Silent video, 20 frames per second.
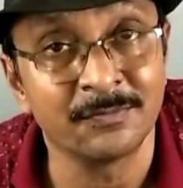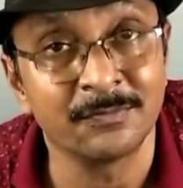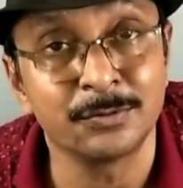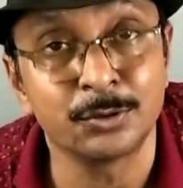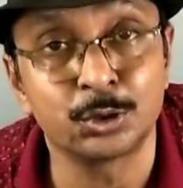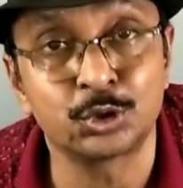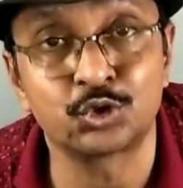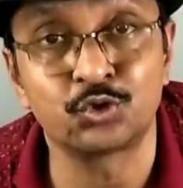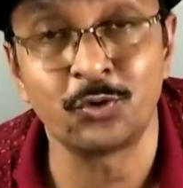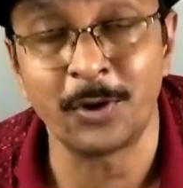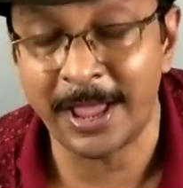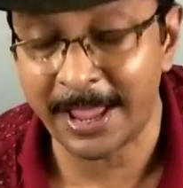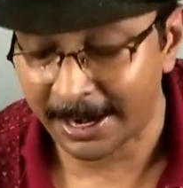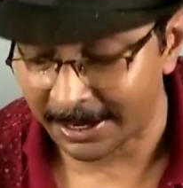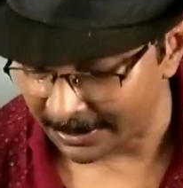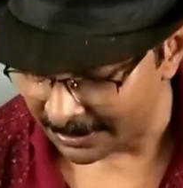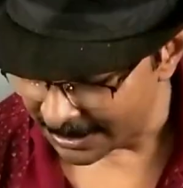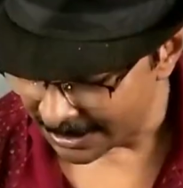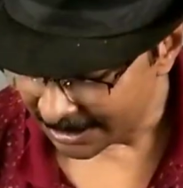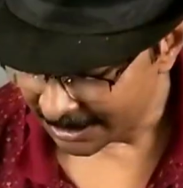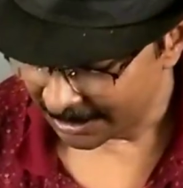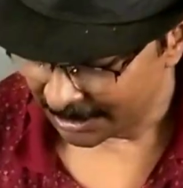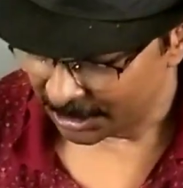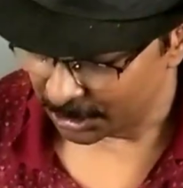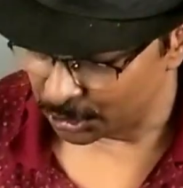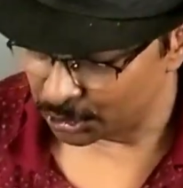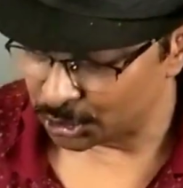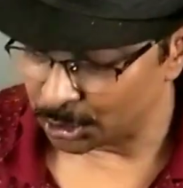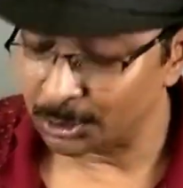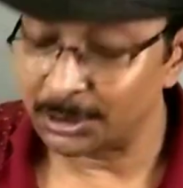square,
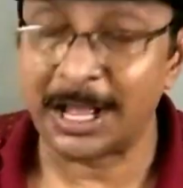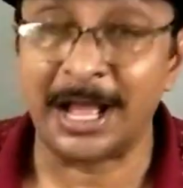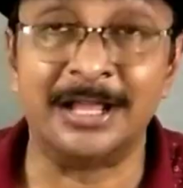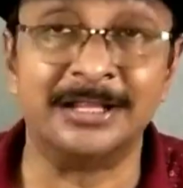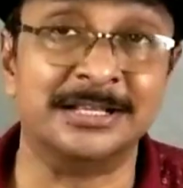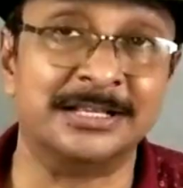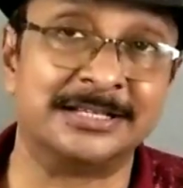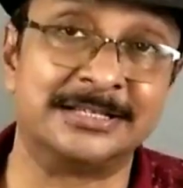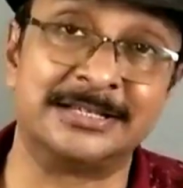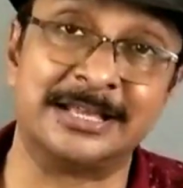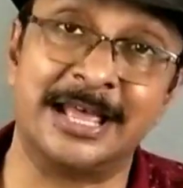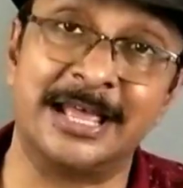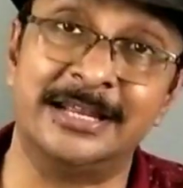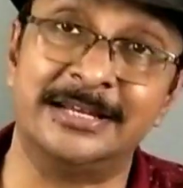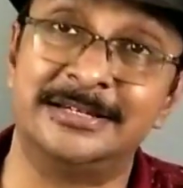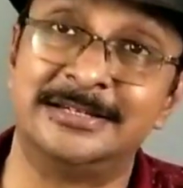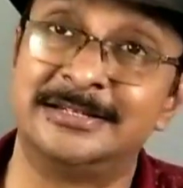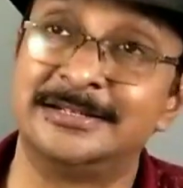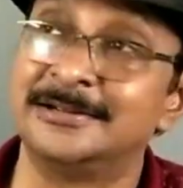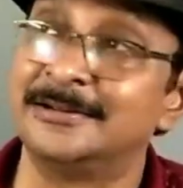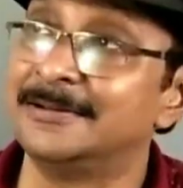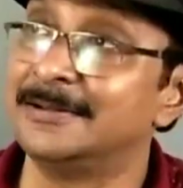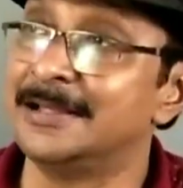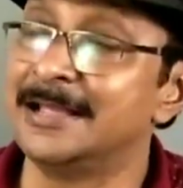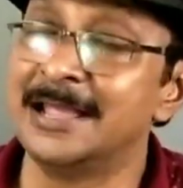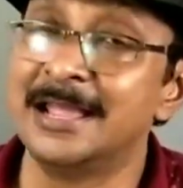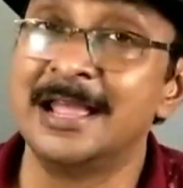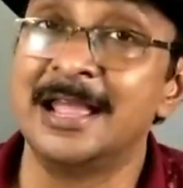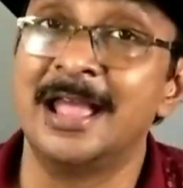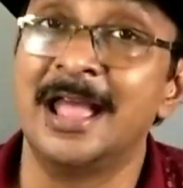you show the other side
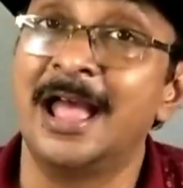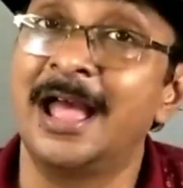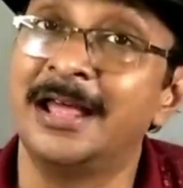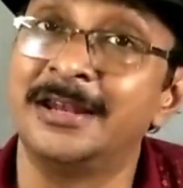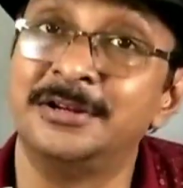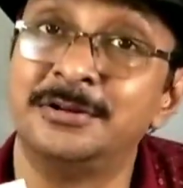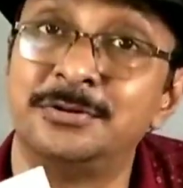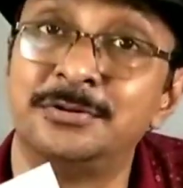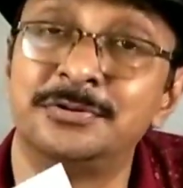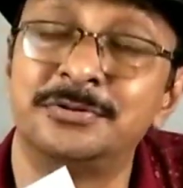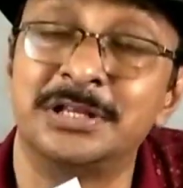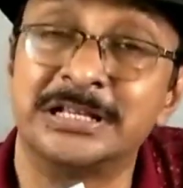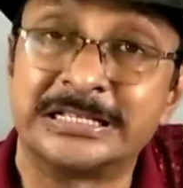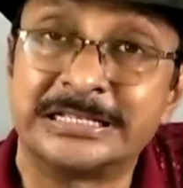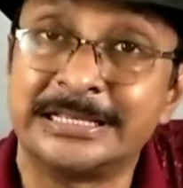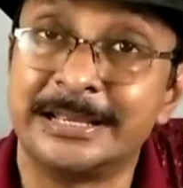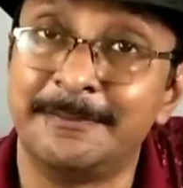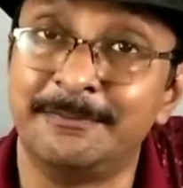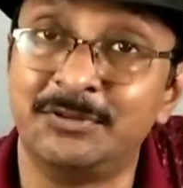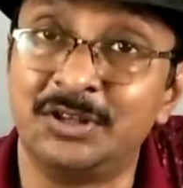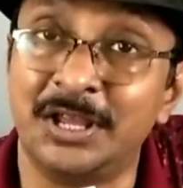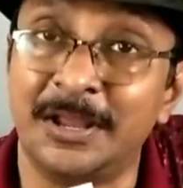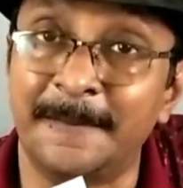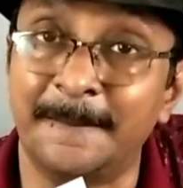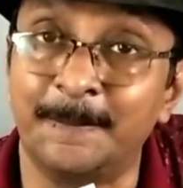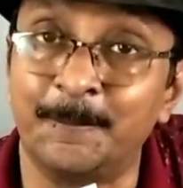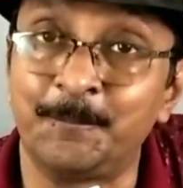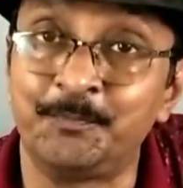and you do the same thing.